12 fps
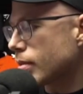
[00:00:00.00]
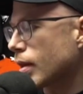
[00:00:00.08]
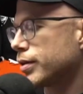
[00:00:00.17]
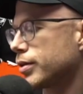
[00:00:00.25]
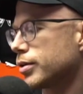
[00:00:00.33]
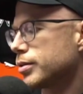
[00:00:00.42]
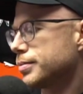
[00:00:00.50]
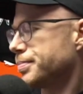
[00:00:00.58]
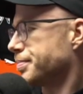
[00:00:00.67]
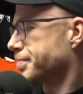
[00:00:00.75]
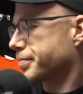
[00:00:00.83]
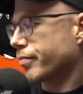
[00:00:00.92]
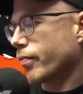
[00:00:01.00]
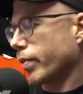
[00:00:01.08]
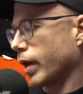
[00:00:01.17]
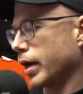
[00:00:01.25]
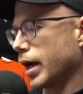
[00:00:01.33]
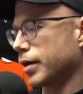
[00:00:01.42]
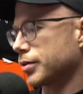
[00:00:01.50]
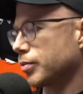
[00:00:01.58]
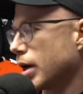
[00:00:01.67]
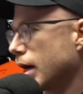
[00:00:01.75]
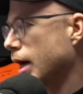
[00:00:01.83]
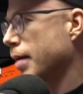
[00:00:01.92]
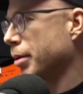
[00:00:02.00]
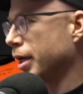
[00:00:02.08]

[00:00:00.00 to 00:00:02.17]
Dude. Yeah. I mean,